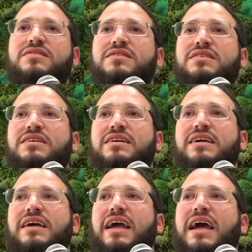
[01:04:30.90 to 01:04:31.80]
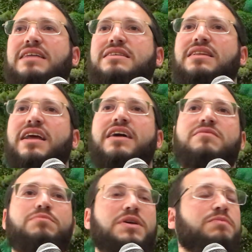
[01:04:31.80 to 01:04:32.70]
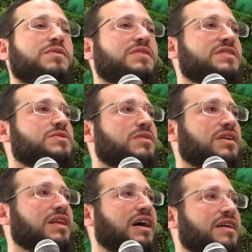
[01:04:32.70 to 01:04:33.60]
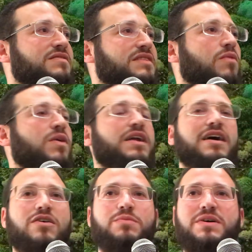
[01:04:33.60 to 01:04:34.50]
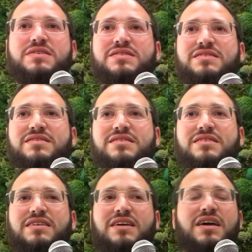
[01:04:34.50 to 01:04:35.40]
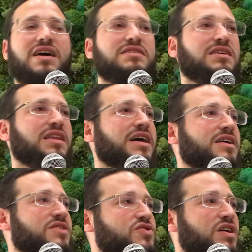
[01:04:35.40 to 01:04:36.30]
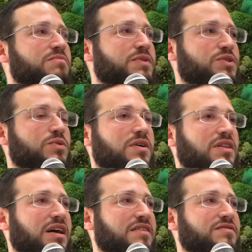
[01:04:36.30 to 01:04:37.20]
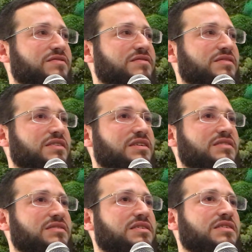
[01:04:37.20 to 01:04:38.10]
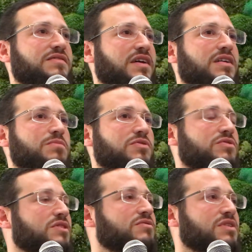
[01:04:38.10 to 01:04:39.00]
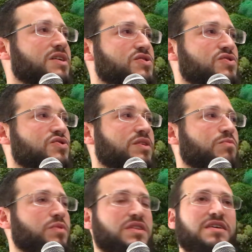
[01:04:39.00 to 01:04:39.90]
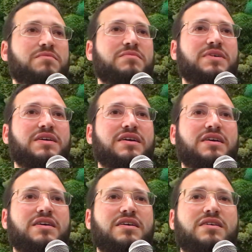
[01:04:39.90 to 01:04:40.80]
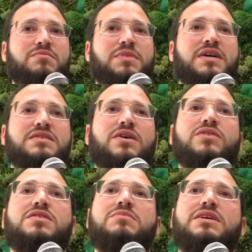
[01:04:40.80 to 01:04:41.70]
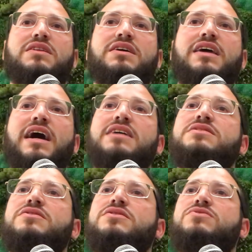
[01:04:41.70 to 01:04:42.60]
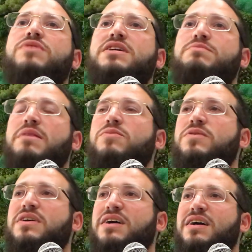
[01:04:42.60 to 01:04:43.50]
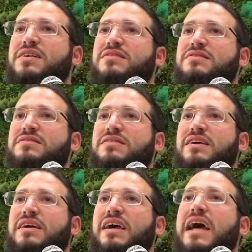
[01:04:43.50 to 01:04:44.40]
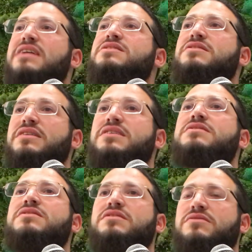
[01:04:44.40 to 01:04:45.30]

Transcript: reveal who we truly are and to let people into our lives that want to help us, to let Hashem into our life, to develop a real relationship with Him. Because ultimately, Esther is raised by Mordechai.